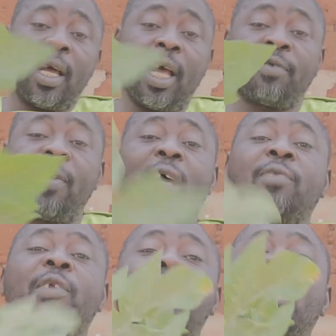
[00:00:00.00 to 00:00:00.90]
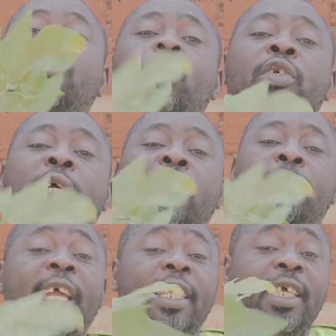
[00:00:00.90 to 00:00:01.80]
As far as phylaria is concerned,
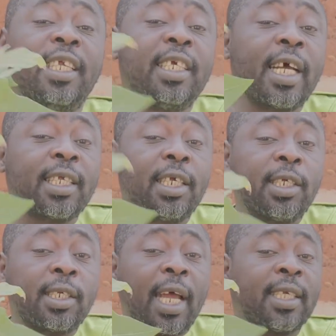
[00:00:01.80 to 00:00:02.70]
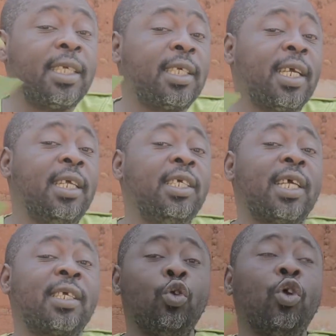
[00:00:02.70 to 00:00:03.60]
in its initial stages, I still say
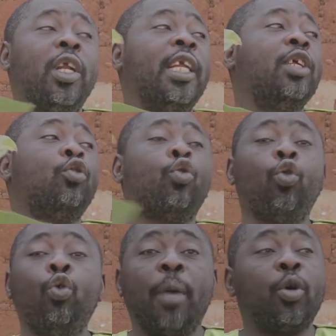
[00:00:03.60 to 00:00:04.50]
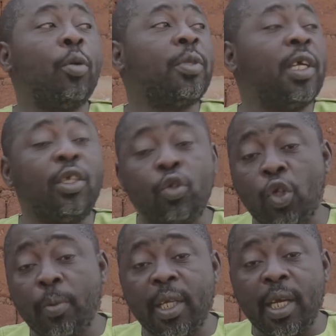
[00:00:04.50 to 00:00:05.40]
initial, so you don't let it grow and become turned into
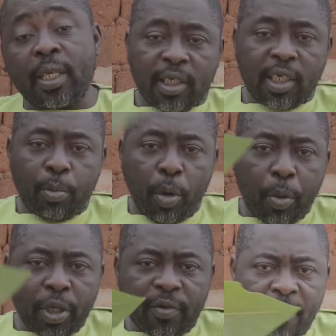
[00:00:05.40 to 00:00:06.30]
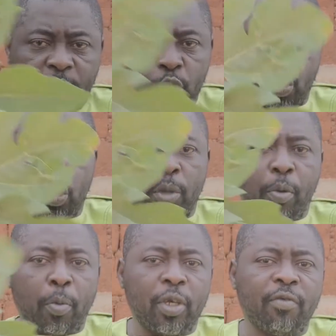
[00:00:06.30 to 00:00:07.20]
something else. This is the purple leaf. I've introduced the
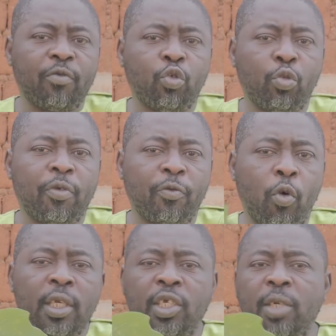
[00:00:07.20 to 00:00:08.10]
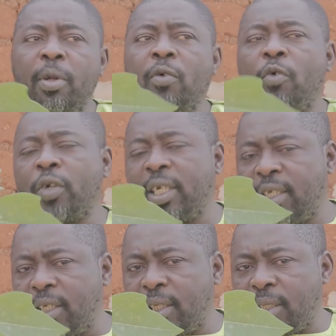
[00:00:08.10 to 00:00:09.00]
purple leaf to you before, the treatment of other
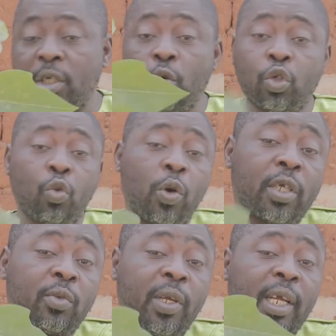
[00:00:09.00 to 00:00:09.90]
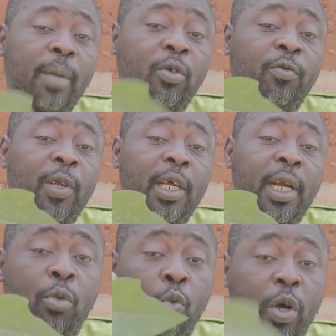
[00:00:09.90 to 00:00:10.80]
diseases, but it also works when it comes to
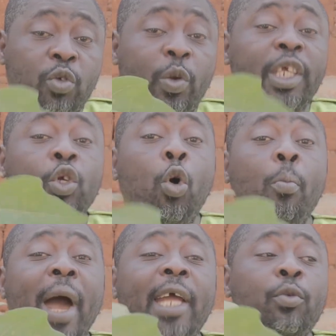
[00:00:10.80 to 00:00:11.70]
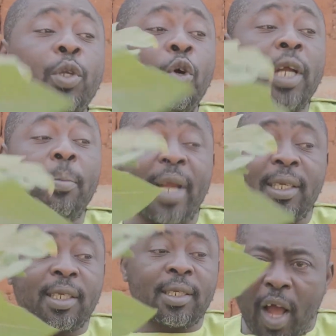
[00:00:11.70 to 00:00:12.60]
phylaria. It works when it's combined with other plants.